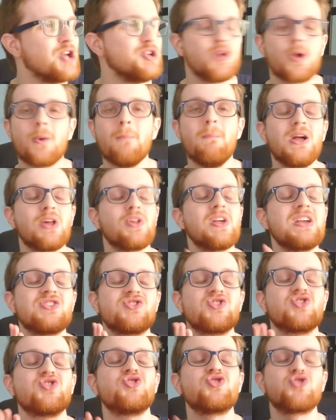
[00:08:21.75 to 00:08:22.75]
you're milling
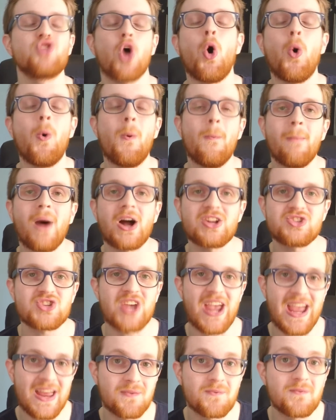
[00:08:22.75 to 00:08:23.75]
so
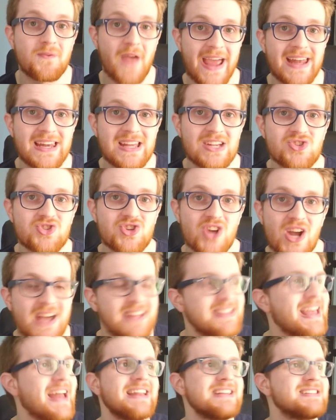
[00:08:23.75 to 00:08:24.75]
much advantage
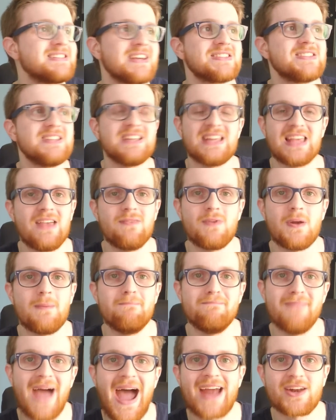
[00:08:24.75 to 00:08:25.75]
that it doesn't
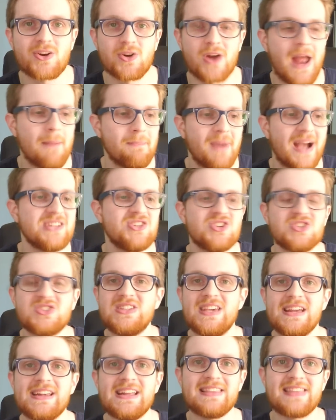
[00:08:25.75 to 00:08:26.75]
even matter. And by just
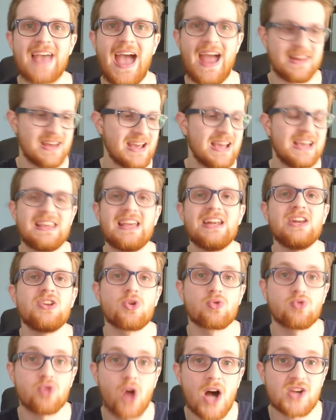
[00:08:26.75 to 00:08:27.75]
getting that, getting
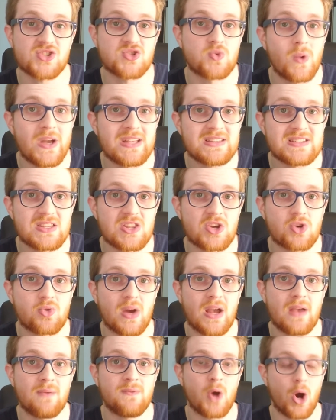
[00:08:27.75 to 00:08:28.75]
your Lost Winds in the
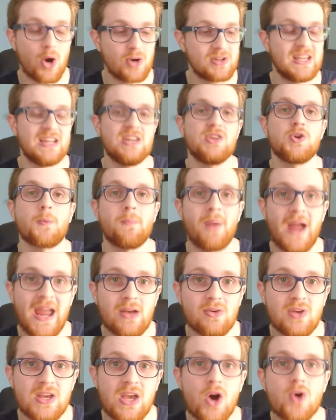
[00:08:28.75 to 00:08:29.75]
graveyard, getting your
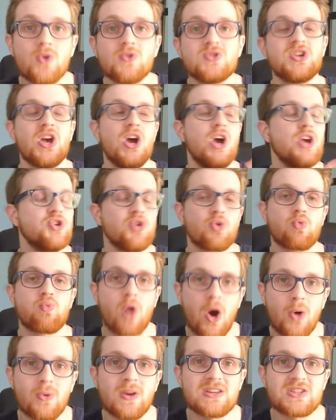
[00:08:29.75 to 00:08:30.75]
Paleos, your
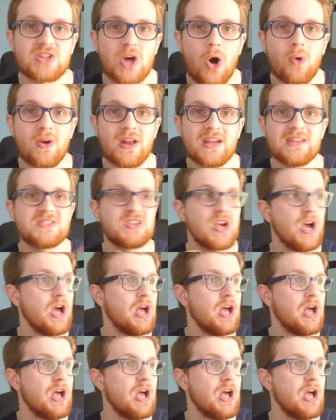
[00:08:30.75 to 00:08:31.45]
Ronin Totens,